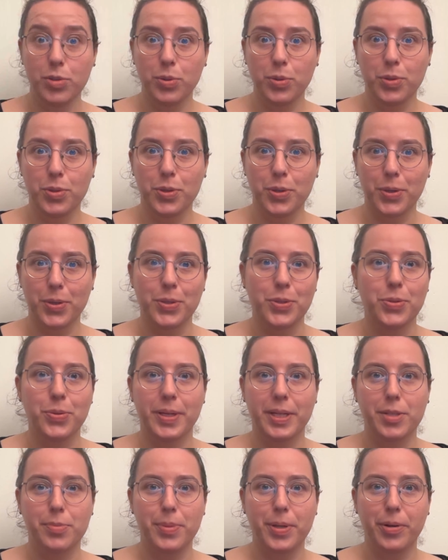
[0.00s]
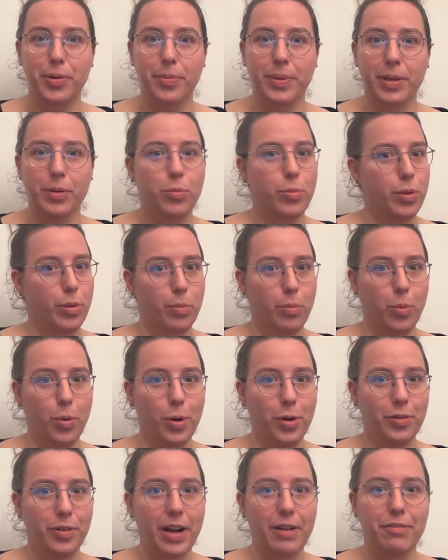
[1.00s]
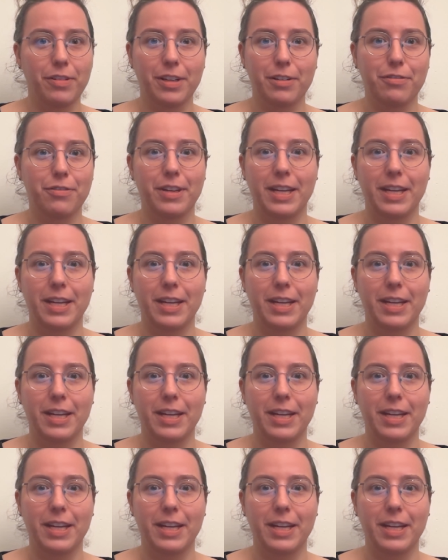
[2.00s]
your turn to experiment with more graphic